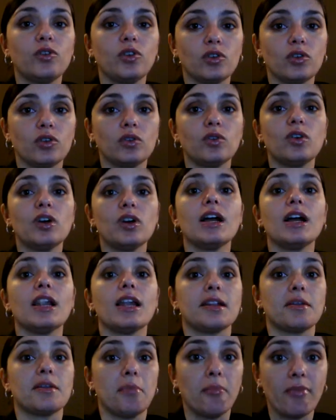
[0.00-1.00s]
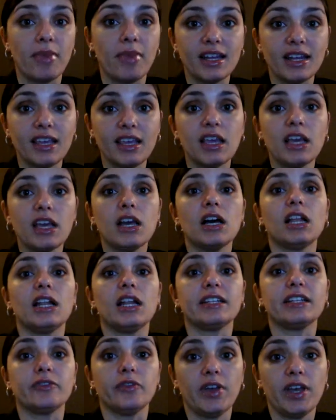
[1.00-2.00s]
you a lot of money, a
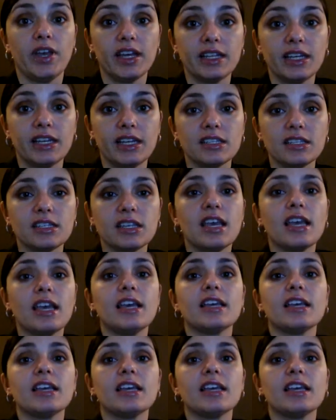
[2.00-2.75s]
lot of headaches,